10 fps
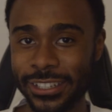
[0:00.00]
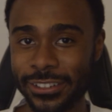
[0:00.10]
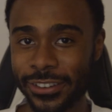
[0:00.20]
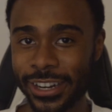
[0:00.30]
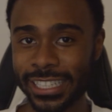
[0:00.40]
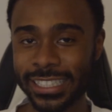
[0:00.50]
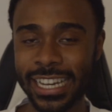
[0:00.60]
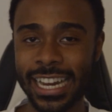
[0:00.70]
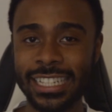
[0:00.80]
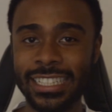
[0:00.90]
advice,
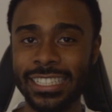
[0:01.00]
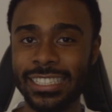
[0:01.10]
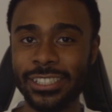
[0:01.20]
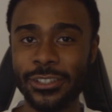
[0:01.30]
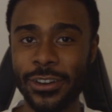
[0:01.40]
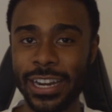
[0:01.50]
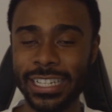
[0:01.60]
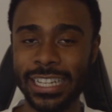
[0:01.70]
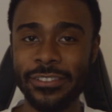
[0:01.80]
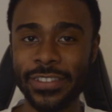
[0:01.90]
and this is not
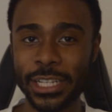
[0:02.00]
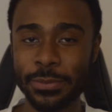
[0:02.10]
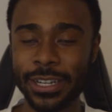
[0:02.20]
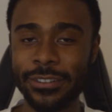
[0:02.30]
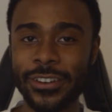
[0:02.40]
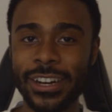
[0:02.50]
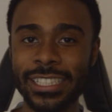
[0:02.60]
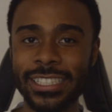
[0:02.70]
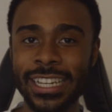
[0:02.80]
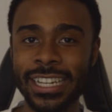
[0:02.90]
any investment
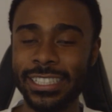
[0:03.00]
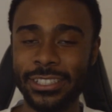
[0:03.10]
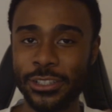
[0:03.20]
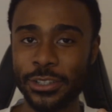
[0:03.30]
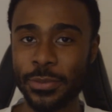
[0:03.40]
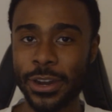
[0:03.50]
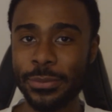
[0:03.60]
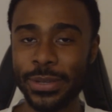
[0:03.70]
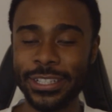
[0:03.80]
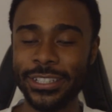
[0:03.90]
advice. This is just my
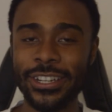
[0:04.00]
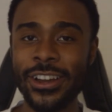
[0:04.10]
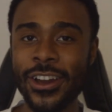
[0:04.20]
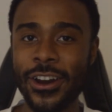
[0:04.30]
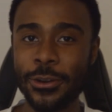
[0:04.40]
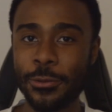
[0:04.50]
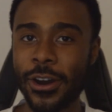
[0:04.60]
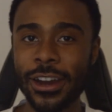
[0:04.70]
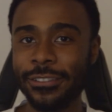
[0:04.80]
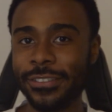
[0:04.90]
opinion on what
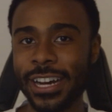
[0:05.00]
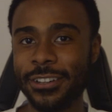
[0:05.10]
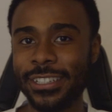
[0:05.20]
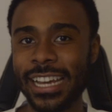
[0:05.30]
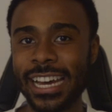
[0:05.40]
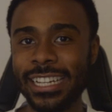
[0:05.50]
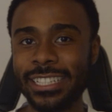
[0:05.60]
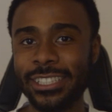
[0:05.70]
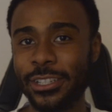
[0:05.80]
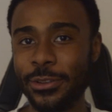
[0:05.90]
I found and
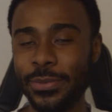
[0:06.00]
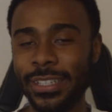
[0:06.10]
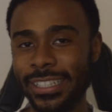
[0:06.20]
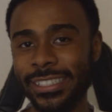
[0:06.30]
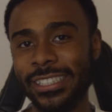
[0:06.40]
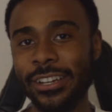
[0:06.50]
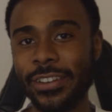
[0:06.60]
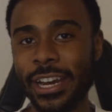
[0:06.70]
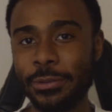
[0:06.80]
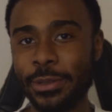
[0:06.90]
some things that have
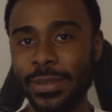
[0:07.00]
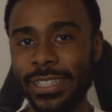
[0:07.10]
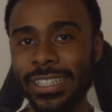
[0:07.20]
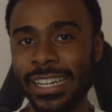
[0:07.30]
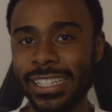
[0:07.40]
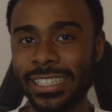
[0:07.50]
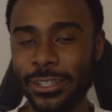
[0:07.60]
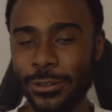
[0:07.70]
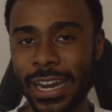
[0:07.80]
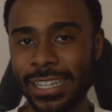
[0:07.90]
helped me
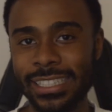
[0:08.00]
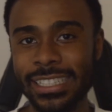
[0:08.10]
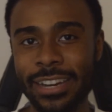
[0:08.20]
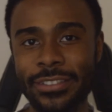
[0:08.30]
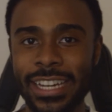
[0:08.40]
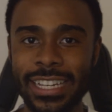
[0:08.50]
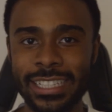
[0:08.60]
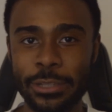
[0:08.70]
to actually navigate this